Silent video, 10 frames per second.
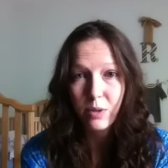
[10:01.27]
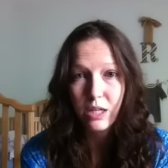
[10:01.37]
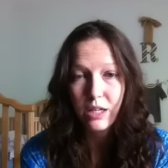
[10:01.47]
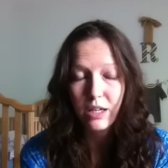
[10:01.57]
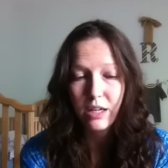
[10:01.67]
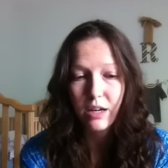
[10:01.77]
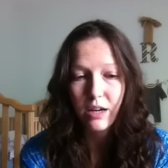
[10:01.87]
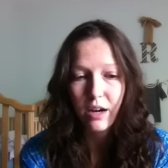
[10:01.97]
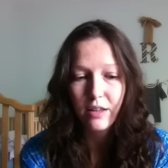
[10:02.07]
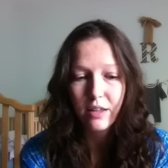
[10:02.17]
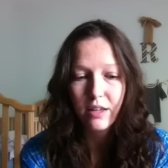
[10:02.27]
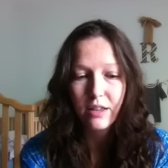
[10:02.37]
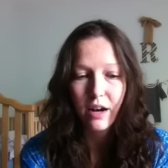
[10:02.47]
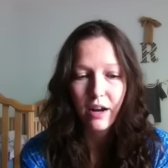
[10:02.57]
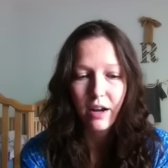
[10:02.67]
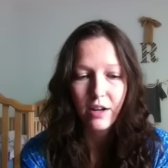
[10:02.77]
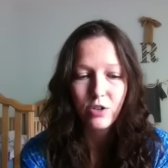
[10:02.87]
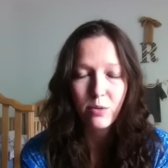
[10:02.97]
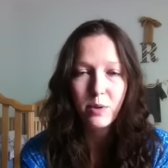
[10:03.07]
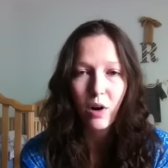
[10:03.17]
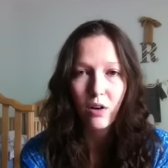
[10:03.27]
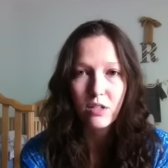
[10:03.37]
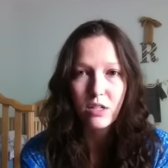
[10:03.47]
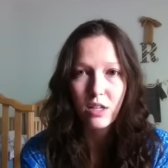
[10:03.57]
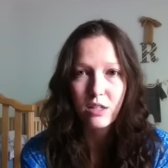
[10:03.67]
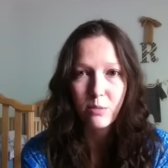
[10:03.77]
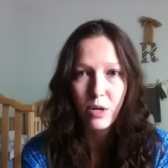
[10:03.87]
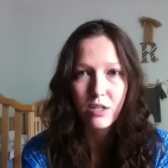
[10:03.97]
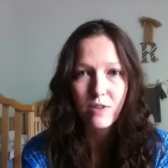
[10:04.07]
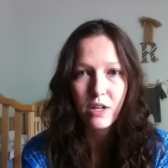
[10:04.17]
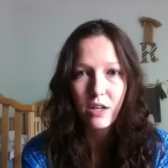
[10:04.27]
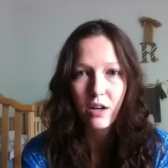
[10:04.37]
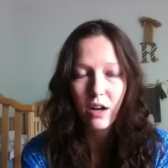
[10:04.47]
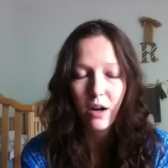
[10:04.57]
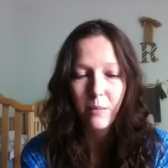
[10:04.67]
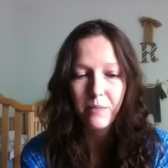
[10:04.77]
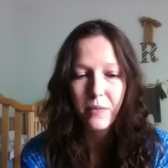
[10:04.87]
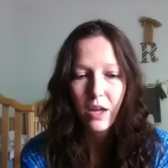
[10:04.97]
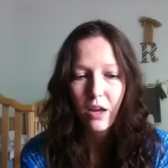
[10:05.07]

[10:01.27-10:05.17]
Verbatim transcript: We, I think that I, I attribute our success at breastfeeding um,